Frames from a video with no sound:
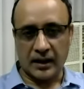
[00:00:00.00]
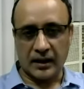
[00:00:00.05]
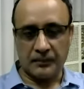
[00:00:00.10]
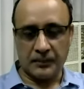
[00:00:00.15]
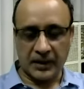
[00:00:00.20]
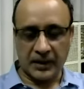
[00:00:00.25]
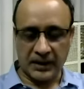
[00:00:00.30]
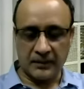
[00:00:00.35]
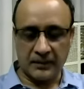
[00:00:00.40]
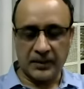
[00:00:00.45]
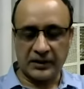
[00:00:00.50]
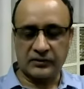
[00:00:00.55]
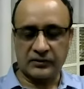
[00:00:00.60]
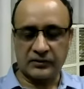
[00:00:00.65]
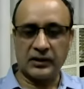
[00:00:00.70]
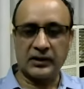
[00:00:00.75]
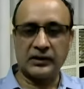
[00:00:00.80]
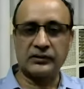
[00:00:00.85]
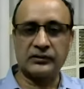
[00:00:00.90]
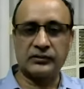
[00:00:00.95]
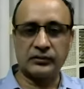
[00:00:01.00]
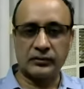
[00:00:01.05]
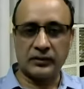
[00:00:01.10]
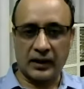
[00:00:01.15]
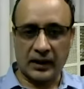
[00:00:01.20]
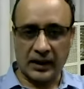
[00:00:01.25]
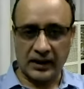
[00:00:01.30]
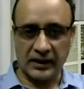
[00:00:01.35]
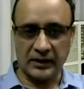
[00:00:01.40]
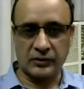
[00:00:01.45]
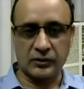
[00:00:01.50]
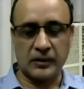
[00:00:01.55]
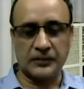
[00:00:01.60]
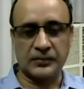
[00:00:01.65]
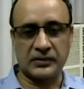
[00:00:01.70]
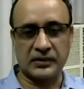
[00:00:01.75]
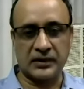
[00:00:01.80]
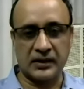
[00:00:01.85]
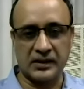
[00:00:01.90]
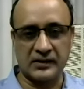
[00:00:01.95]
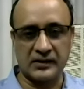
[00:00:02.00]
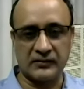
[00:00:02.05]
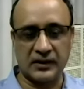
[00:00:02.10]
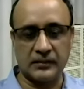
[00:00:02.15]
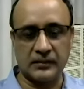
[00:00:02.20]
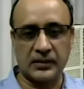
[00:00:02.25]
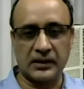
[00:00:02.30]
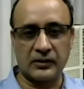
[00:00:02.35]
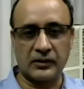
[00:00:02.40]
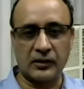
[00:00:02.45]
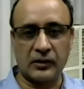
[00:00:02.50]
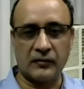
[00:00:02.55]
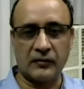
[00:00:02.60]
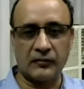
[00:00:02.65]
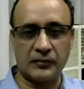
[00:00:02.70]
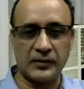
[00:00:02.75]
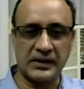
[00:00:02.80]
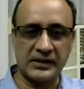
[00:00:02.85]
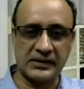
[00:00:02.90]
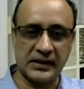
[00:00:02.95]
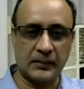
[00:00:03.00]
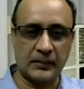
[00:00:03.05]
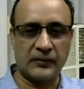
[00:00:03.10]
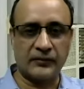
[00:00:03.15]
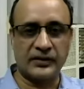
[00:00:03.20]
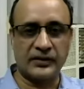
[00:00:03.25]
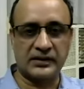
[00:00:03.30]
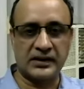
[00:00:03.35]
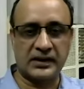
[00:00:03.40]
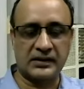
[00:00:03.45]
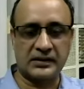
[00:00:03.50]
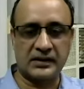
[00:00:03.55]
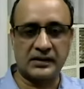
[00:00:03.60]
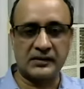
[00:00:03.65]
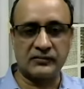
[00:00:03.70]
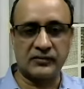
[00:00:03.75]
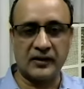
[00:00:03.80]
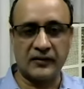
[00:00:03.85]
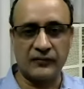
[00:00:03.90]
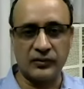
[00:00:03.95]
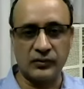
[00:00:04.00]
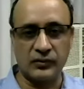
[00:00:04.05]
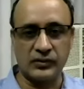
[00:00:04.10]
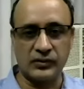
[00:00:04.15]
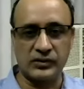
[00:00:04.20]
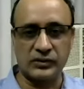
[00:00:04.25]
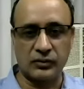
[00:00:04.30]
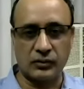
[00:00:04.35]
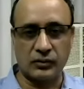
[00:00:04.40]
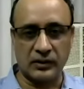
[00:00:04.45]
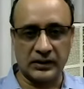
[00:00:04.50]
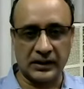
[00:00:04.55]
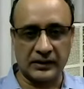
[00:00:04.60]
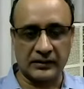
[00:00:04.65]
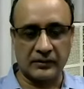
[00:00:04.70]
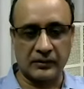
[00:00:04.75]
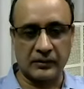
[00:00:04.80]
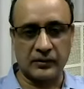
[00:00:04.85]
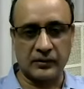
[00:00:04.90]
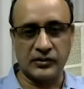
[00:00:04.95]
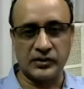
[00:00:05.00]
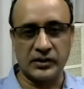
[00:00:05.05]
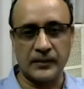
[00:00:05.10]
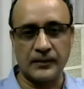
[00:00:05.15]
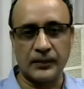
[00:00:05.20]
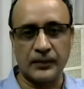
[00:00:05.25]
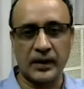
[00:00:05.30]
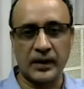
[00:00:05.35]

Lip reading: patrolling through a helicopter as well. But now in some of the sectors we have used drone technology